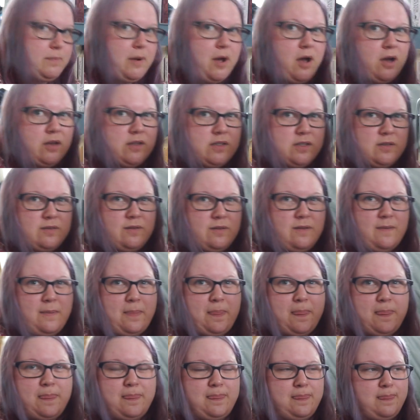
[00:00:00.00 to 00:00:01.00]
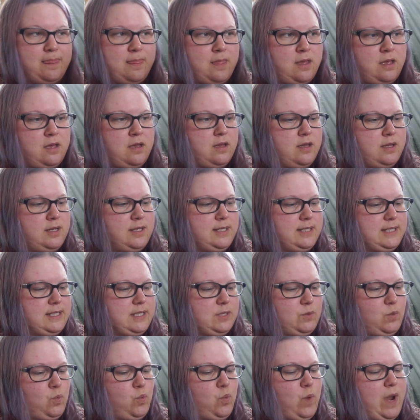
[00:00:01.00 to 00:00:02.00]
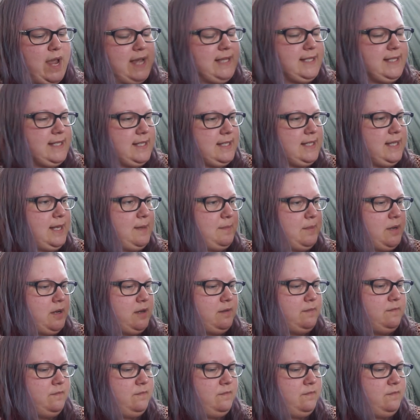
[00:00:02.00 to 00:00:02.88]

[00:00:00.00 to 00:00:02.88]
parcel it's way slimmer